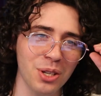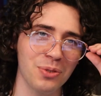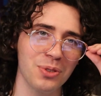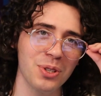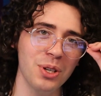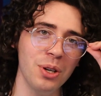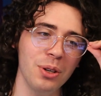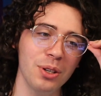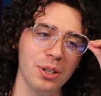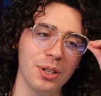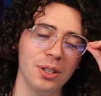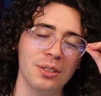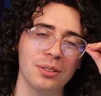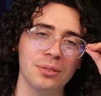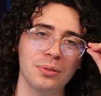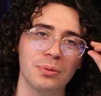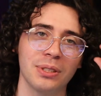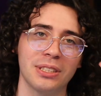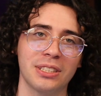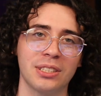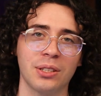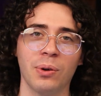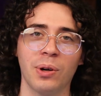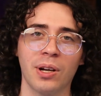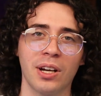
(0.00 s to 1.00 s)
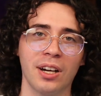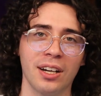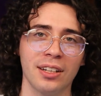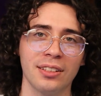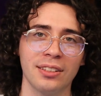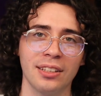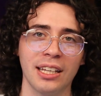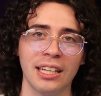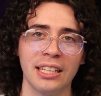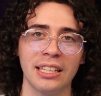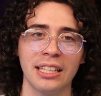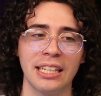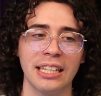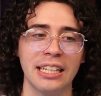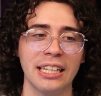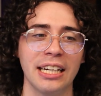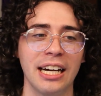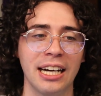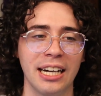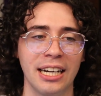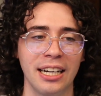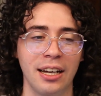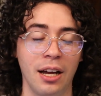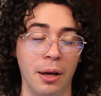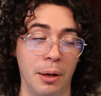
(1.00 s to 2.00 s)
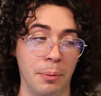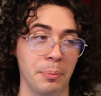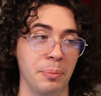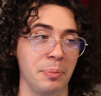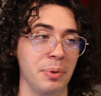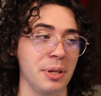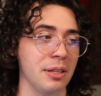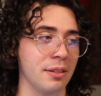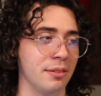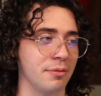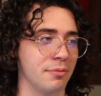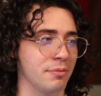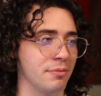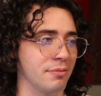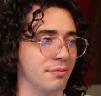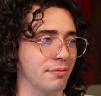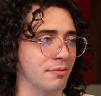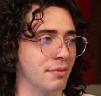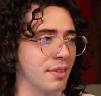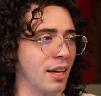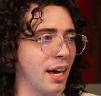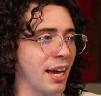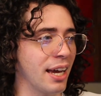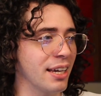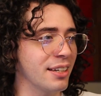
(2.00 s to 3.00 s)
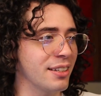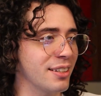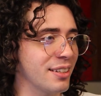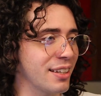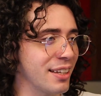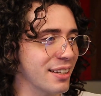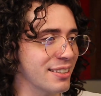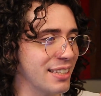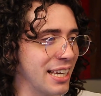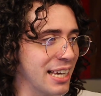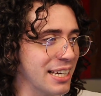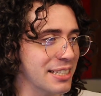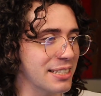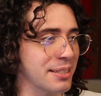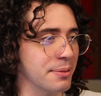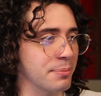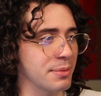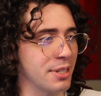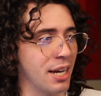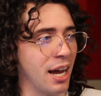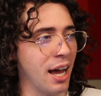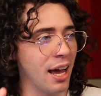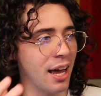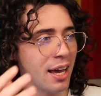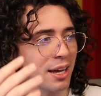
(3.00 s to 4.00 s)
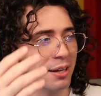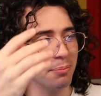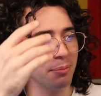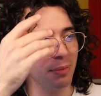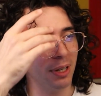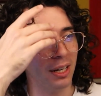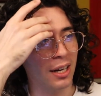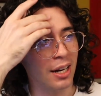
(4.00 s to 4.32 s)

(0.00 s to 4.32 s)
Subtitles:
if you don't know what's going on lately, I had to like take some time